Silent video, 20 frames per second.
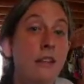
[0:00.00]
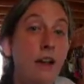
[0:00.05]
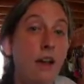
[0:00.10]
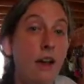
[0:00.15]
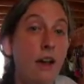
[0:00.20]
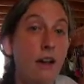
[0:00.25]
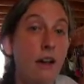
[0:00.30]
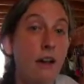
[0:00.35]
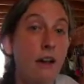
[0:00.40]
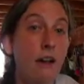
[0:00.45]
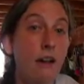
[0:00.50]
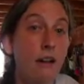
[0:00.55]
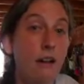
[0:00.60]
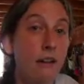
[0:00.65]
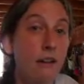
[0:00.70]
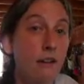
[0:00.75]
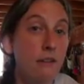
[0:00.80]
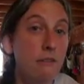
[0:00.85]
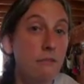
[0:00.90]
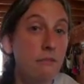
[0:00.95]

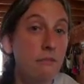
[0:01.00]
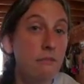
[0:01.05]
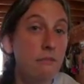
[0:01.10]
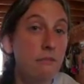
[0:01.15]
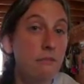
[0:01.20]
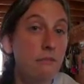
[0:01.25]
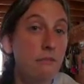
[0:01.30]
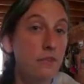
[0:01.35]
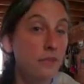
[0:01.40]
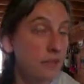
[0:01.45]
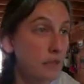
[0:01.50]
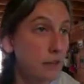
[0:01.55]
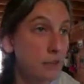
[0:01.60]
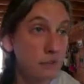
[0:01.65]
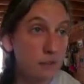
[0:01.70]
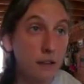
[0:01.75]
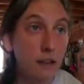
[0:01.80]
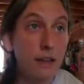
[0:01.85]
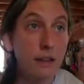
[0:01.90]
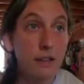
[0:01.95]
are the same
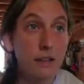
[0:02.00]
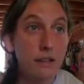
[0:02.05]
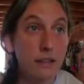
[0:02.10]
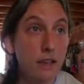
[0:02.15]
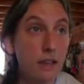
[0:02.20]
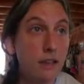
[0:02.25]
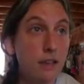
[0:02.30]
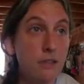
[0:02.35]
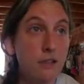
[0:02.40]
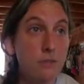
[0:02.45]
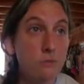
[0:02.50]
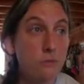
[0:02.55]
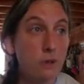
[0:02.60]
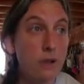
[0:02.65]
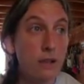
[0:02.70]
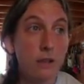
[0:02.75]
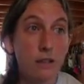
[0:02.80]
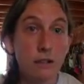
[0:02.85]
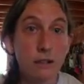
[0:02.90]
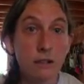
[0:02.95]
size as
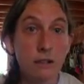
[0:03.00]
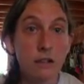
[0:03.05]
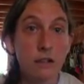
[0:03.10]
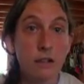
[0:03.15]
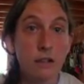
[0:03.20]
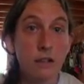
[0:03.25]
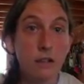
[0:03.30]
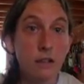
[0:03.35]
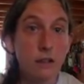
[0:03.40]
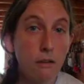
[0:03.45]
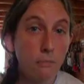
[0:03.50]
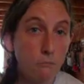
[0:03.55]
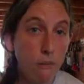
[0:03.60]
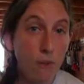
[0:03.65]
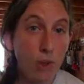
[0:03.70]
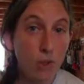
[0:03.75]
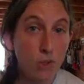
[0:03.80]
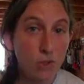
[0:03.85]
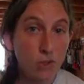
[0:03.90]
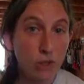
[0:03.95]
regular
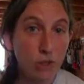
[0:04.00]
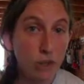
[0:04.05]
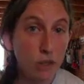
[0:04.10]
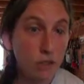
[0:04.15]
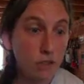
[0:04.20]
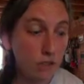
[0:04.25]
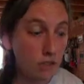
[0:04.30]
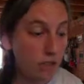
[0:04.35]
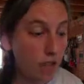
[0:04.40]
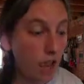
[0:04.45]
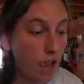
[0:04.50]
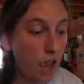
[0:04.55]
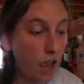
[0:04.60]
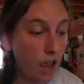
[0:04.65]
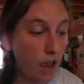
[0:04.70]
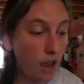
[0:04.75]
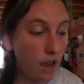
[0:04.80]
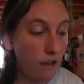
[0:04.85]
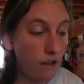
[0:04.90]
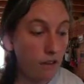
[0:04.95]
ball jars,
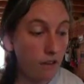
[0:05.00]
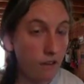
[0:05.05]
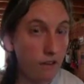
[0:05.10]
and